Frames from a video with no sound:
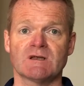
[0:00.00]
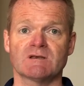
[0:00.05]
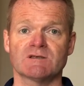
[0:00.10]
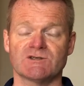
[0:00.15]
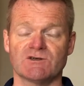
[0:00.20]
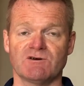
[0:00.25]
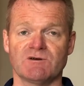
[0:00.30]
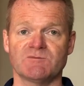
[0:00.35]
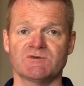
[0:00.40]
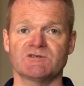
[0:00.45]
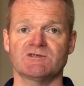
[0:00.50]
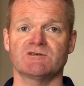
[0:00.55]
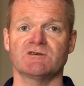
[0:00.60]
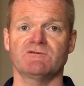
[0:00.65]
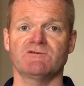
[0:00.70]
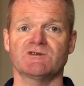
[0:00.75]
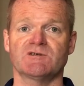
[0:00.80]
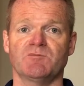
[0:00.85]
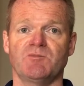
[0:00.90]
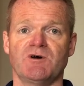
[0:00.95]
Diamond
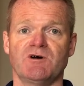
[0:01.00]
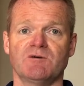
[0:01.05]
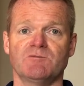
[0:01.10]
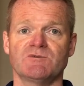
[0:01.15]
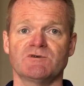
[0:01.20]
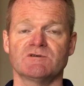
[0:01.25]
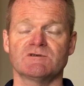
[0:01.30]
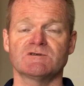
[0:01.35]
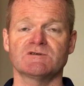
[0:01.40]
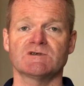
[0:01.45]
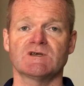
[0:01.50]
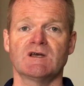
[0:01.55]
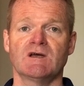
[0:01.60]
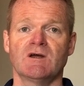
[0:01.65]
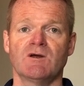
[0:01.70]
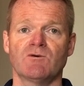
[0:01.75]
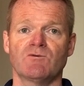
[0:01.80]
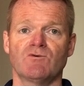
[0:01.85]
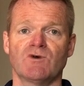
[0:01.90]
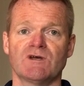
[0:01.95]
Service Departments,
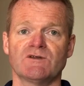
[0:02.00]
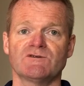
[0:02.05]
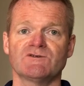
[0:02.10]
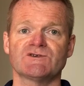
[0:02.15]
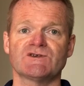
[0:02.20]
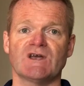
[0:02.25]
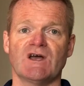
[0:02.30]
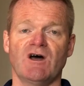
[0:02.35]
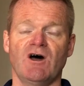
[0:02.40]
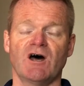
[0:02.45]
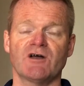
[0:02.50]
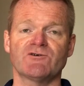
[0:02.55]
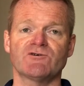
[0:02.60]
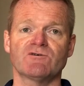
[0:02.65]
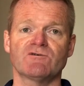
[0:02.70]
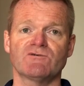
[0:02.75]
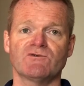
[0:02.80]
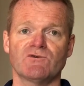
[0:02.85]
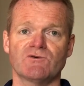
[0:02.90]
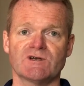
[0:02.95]
runs
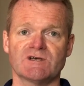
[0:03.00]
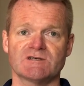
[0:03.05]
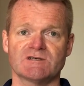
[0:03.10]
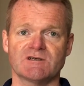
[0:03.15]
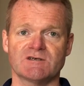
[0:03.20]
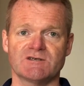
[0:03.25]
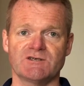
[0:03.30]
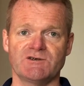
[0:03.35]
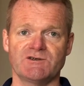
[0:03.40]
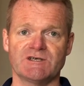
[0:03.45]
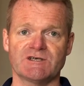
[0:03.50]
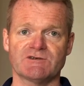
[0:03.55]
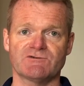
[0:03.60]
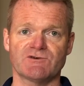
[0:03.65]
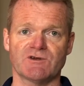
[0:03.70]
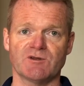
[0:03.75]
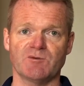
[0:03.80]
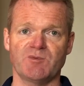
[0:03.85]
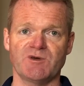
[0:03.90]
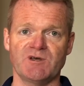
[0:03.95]
146 units
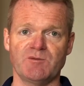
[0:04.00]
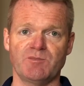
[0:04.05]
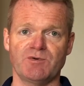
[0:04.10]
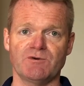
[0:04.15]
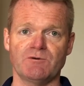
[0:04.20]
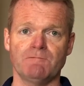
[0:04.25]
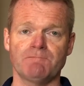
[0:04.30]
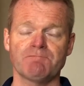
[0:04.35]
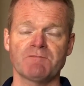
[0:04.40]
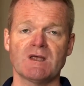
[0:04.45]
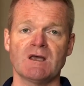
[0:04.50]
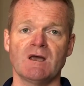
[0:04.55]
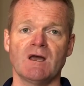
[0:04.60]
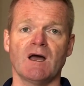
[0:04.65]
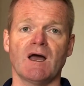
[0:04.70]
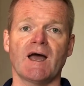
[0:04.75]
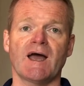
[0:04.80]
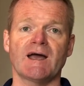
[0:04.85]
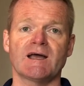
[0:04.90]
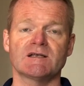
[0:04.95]
for other people,
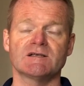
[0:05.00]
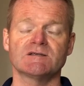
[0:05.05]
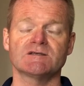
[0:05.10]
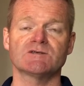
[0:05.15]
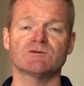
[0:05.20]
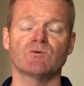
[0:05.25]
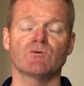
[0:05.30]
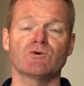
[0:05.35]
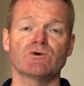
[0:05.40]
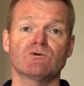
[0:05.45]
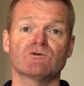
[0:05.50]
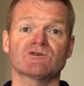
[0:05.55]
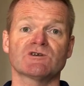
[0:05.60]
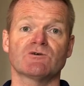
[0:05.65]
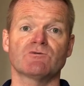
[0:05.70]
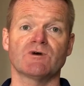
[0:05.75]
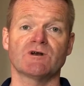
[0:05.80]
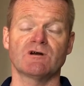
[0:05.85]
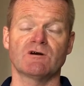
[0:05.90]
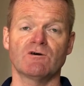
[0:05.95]
and we
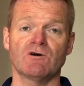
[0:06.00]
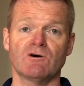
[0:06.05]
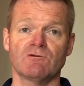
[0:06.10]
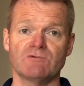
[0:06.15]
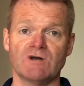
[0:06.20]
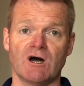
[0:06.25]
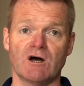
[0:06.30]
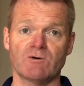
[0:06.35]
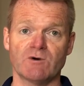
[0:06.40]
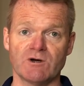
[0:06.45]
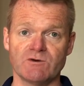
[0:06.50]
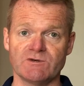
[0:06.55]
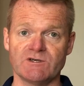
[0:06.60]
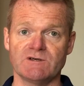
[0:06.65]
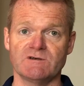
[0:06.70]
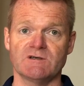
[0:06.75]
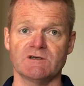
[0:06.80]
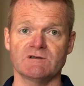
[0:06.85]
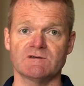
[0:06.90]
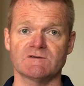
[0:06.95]
also run our own
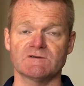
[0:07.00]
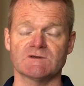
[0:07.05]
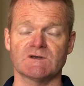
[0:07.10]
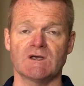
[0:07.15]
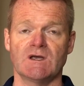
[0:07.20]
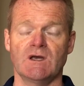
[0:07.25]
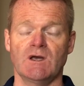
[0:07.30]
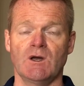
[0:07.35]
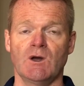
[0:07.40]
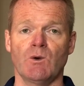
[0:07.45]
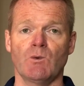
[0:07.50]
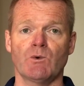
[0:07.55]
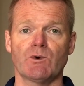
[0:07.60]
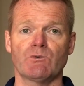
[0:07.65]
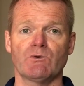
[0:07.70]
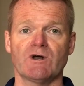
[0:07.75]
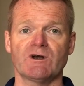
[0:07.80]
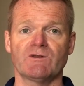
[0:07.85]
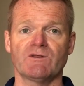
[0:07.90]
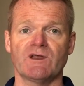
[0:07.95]
units. We
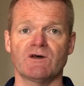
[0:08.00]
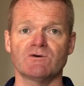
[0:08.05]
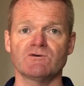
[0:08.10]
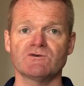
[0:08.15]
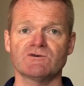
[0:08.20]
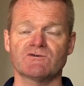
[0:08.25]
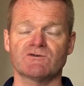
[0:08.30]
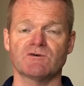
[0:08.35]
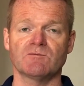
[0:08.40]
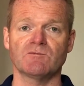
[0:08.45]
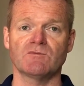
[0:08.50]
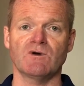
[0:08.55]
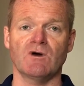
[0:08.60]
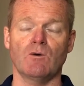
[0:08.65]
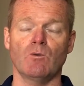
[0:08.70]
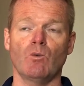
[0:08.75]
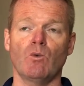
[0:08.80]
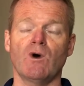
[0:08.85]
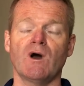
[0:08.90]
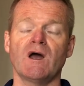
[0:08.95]
run those from
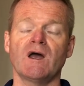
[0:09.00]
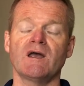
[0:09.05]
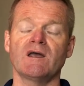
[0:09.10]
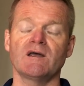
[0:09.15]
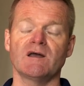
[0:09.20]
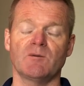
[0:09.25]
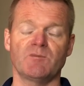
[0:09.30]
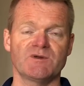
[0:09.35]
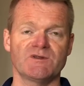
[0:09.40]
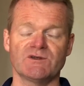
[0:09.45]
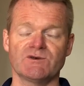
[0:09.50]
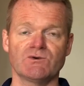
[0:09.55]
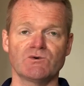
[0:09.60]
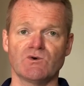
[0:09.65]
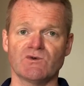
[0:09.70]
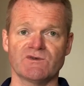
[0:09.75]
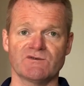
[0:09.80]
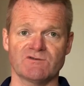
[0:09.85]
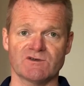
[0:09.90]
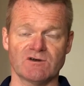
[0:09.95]
way up in the
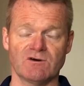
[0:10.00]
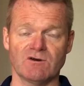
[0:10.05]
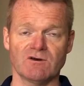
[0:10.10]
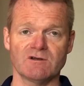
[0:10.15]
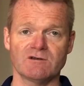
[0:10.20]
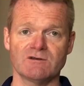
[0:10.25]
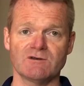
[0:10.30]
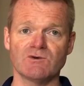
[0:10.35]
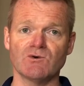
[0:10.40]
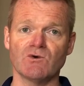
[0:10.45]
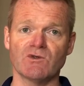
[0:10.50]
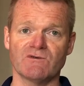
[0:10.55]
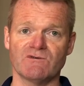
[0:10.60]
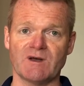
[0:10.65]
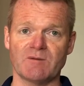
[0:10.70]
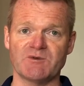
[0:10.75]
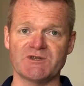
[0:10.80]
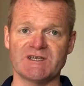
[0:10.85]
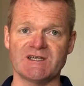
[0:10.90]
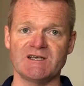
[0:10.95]
north of Scotland, north of
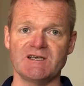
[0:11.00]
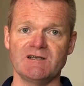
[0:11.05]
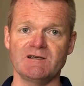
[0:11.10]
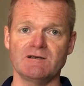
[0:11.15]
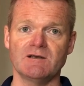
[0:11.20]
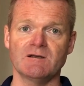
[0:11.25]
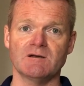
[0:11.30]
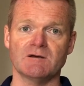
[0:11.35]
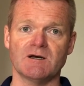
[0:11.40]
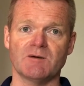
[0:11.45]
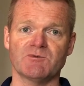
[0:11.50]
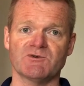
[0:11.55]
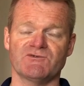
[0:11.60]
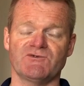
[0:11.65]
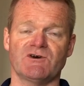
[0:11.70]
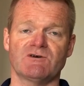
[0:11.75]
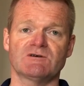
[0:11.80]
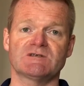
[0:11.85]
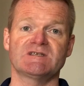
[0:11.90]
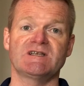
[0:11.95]
Aberdeen, up as
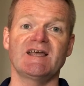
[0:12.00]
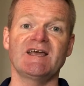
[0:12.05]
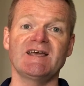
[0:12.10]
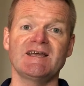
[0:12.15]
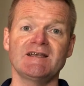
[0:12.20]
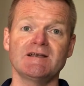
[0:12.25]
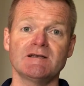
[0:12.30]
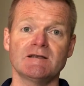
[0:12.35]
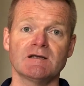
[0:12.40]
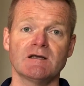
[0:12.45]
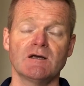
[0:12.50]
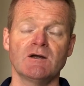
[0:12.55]
far as Nairn,